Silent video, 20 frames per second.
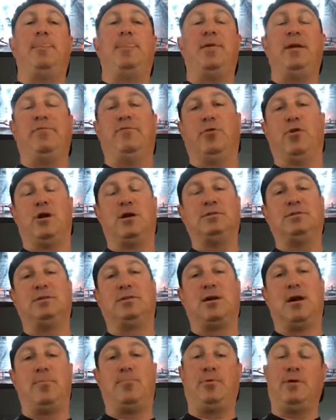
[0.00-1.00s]
They've lost a
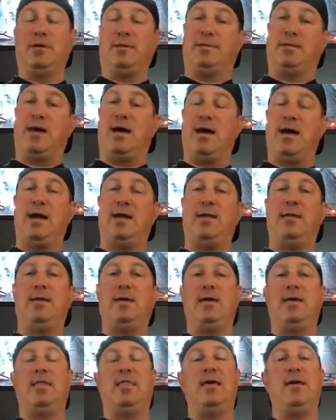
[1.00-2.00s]
couple, they tied,
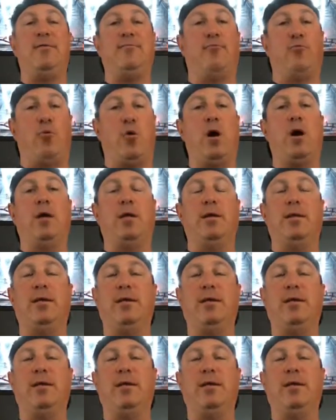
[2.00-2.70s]
and they've won.